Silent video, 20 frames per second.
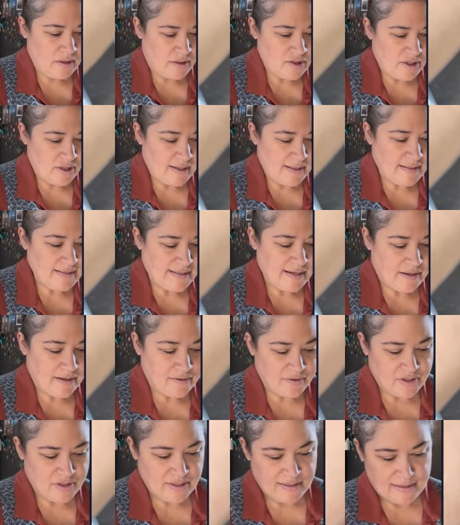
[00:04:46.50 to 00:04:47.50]
Shake it
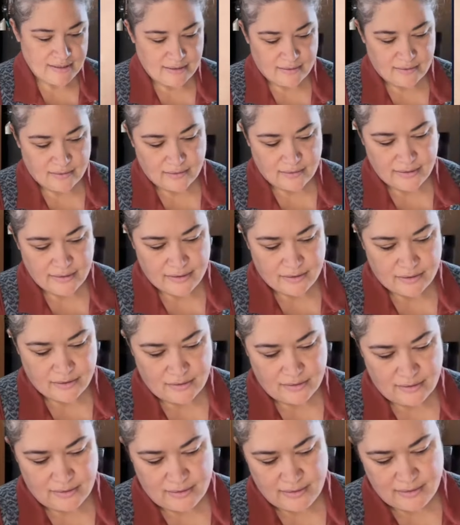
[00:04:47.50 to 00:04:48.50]
down just a
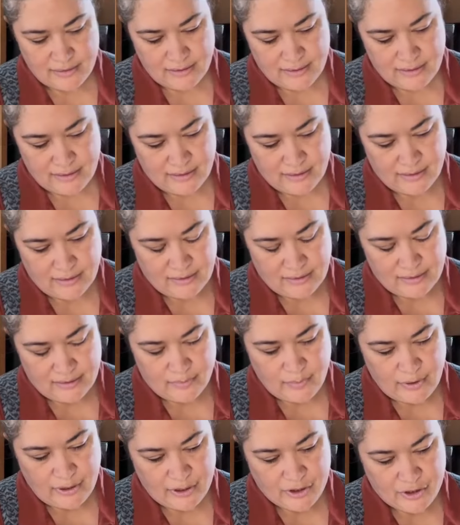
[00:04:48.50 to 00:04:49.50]
little
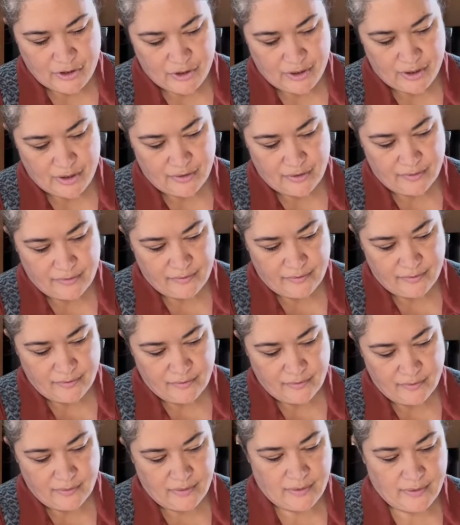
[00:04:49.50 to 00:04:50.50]
to make sure,
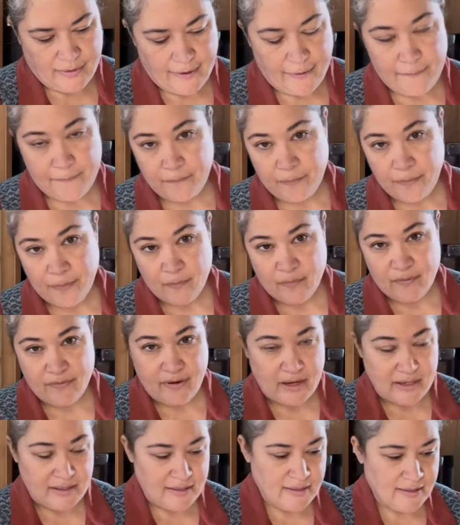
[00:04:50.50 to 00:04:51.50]
yep, we've
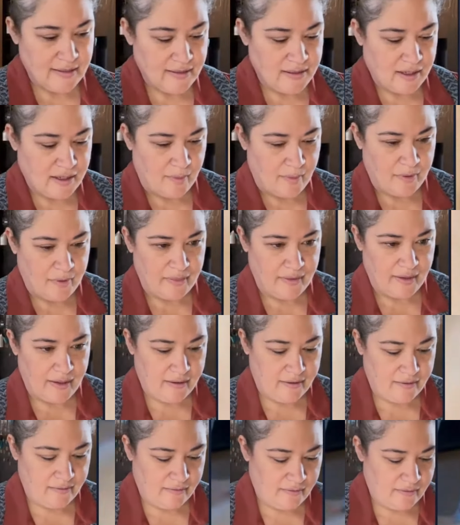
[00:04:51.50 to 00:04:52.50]
gotten to the top on
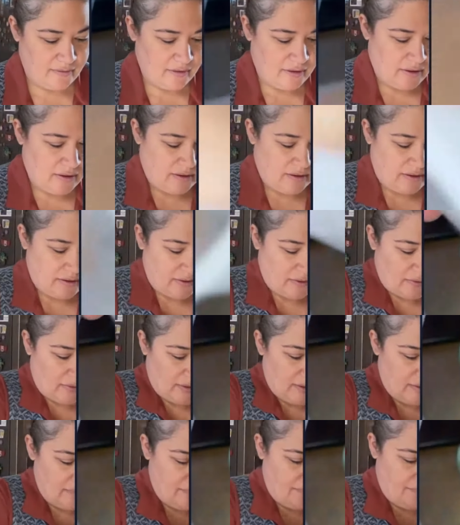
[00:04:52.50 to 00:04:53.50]
that.
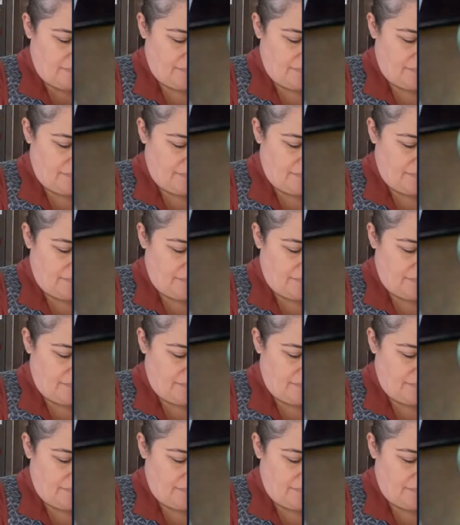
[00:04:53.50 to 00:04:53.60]
Okay.